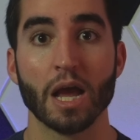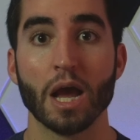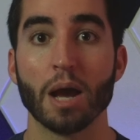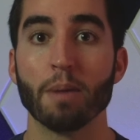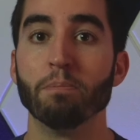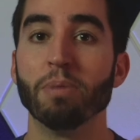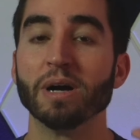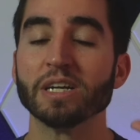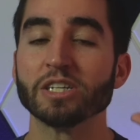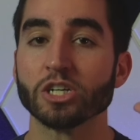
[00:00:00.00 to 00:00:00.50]

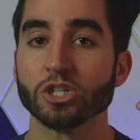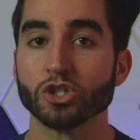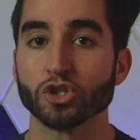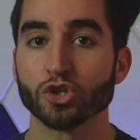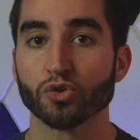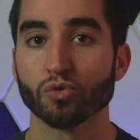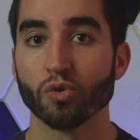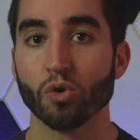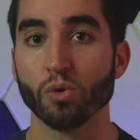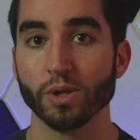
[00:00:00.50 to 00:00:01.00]
but
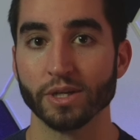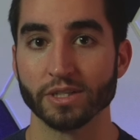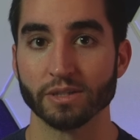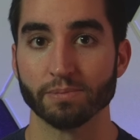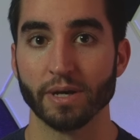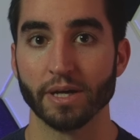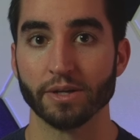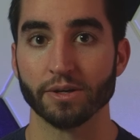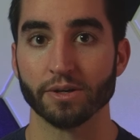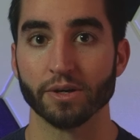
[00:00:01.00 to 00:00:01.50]
control it
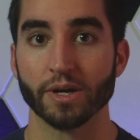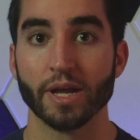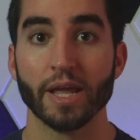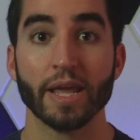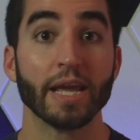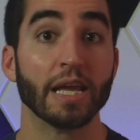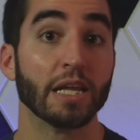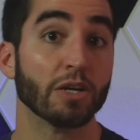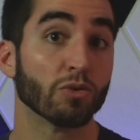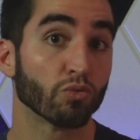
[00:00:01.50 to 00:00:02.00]
better
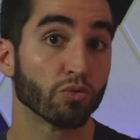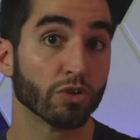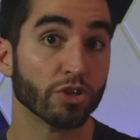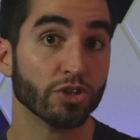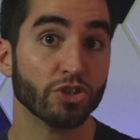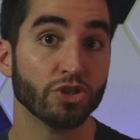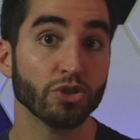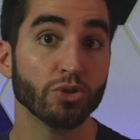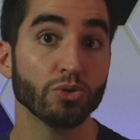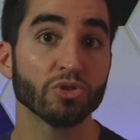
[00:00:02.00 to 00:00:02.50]
and
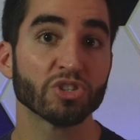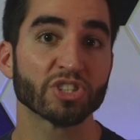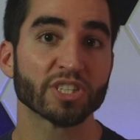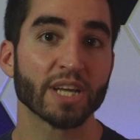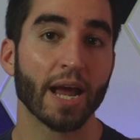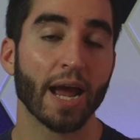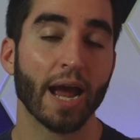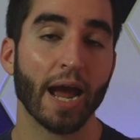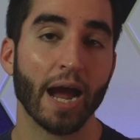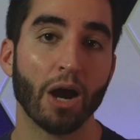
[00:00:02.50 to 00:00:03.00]
reduce
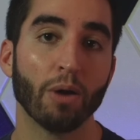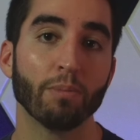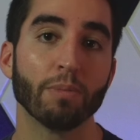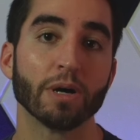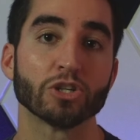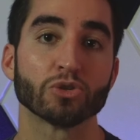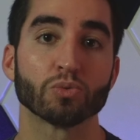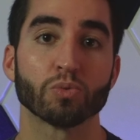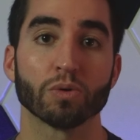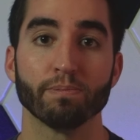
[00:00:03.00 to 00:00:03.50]
how
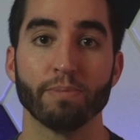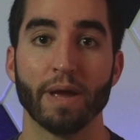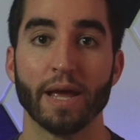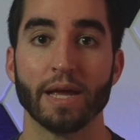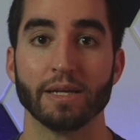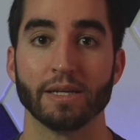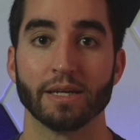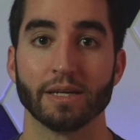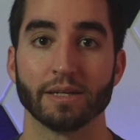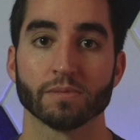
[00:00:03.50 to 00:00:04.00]
much we're
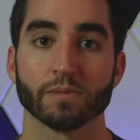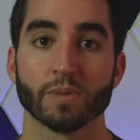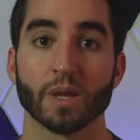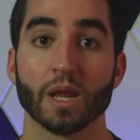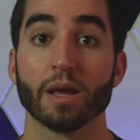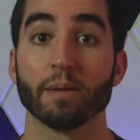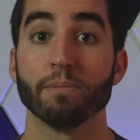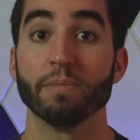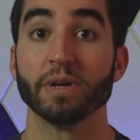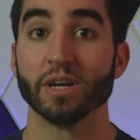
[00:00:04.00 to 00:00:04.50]
paying.
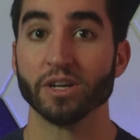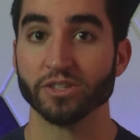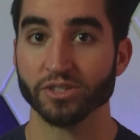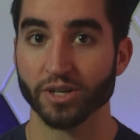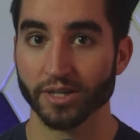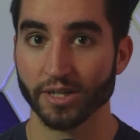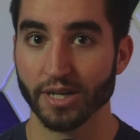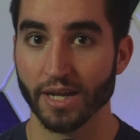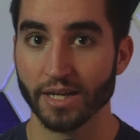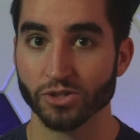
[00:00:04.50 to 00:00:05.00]
Because
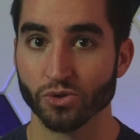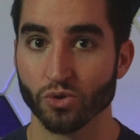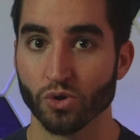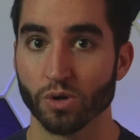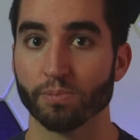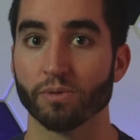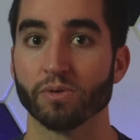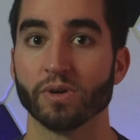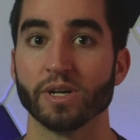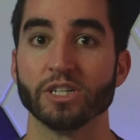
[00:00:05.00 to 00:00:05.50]
on an S
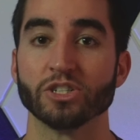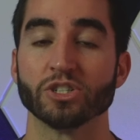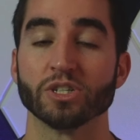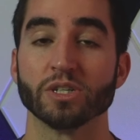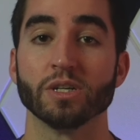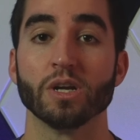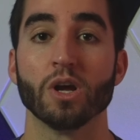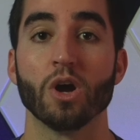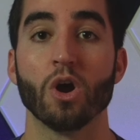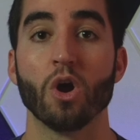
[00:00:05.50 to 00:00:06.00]
Corporation,